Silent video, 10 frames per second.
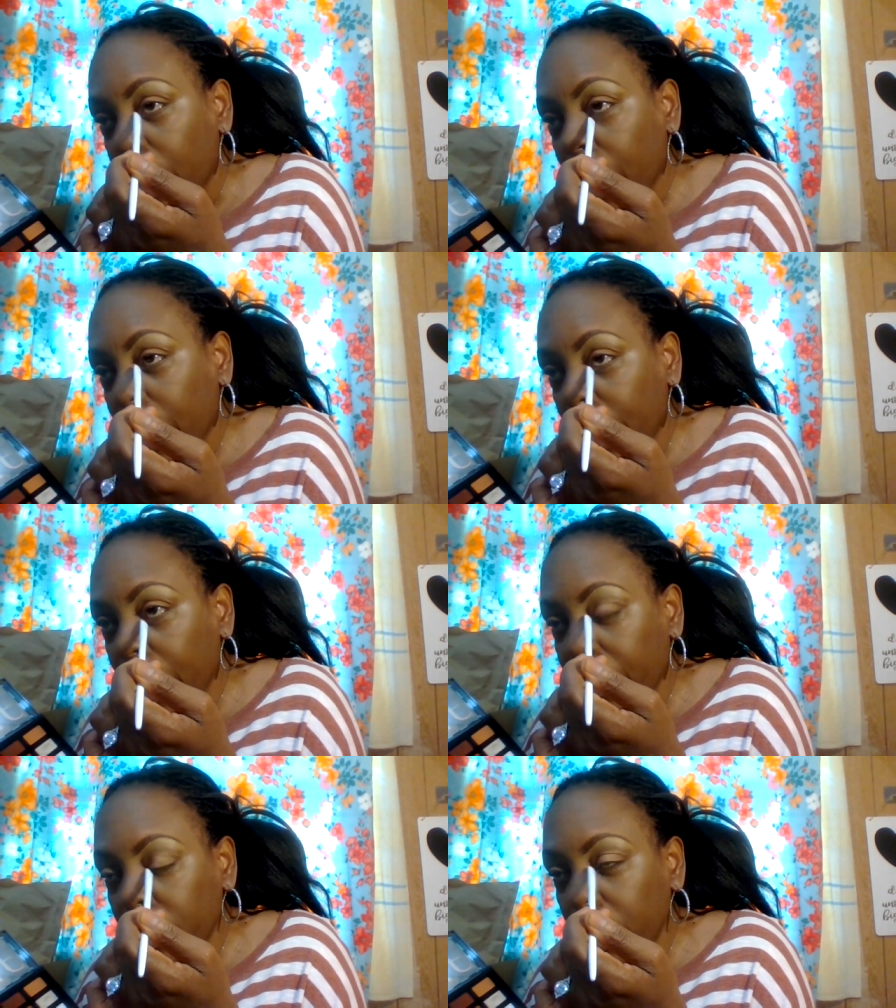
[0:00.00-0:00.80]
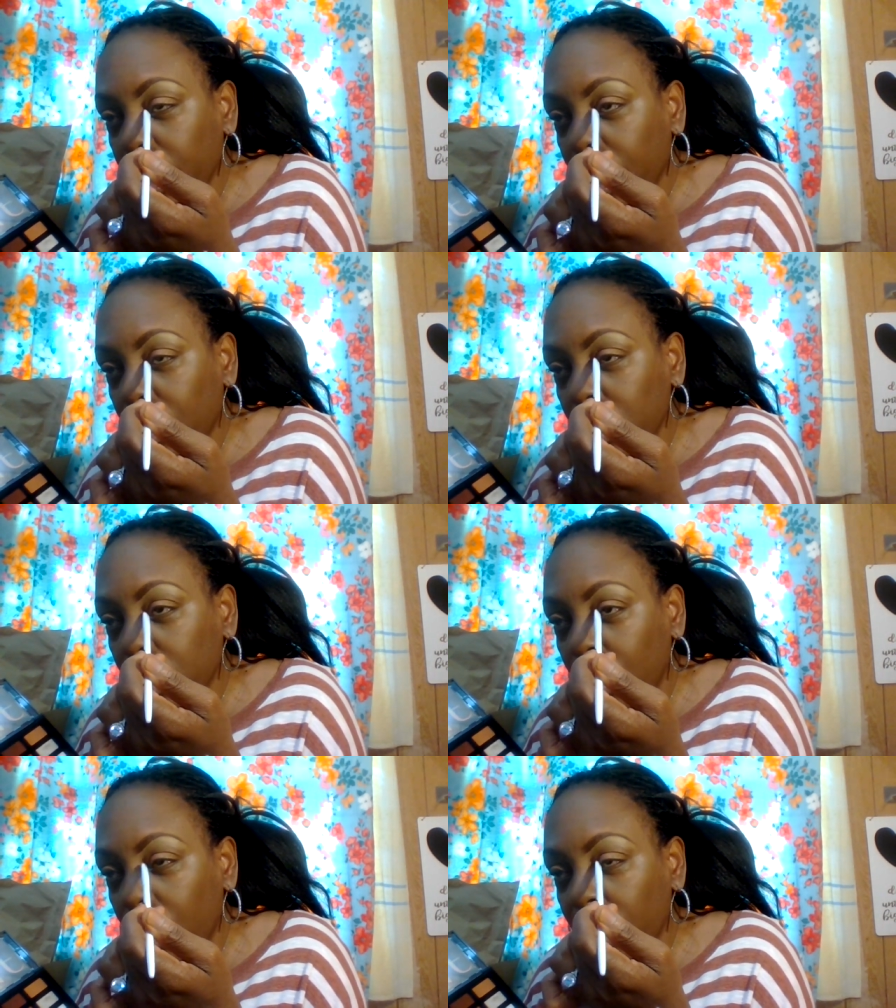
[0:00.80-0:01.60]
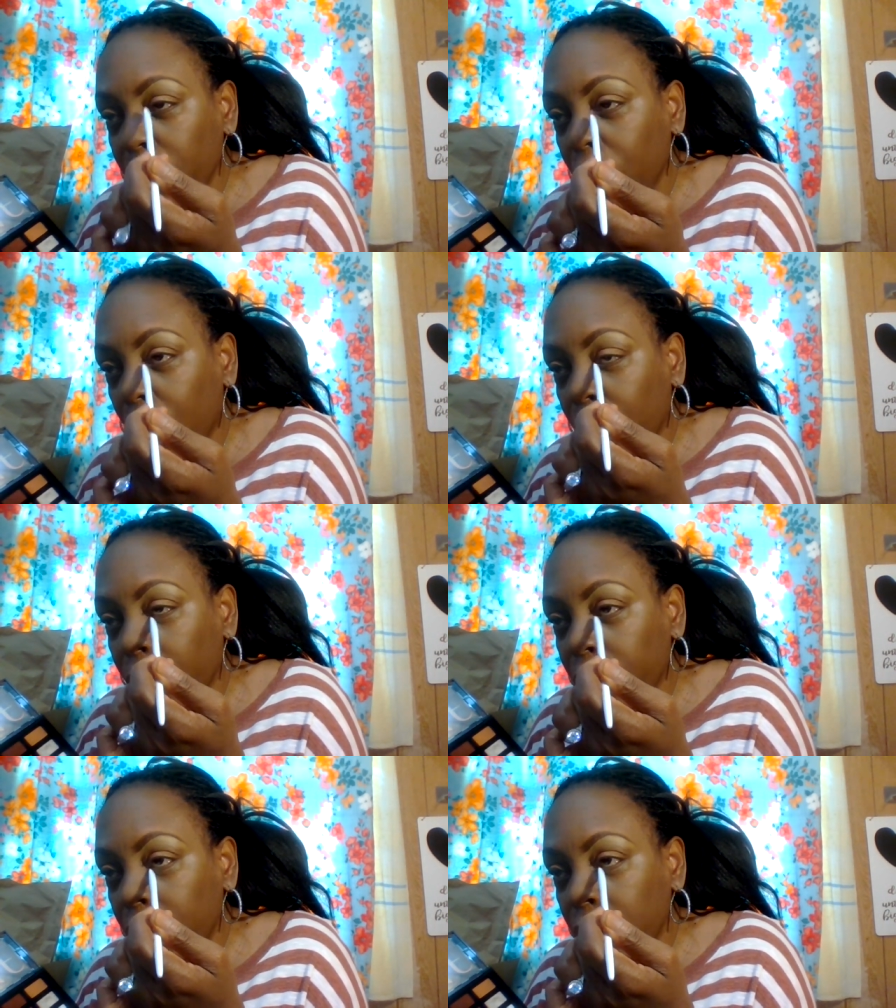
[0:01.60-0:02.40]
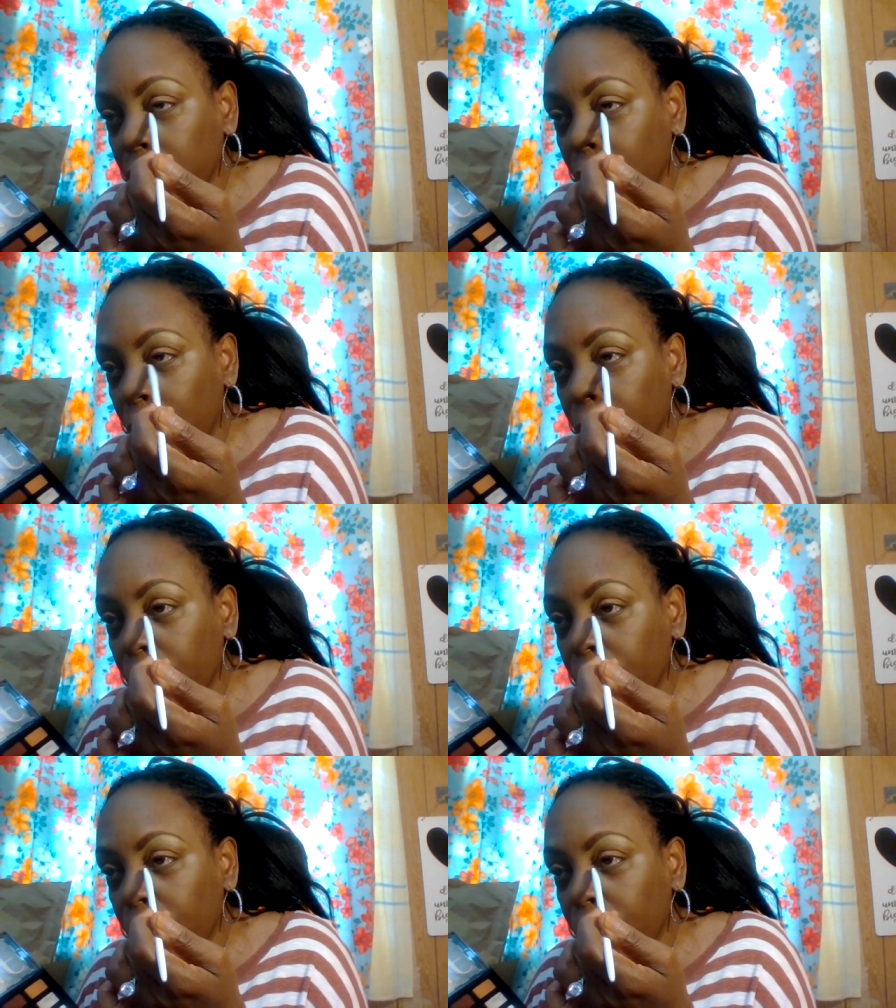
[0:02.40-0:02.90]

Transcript: I got everything else on me already so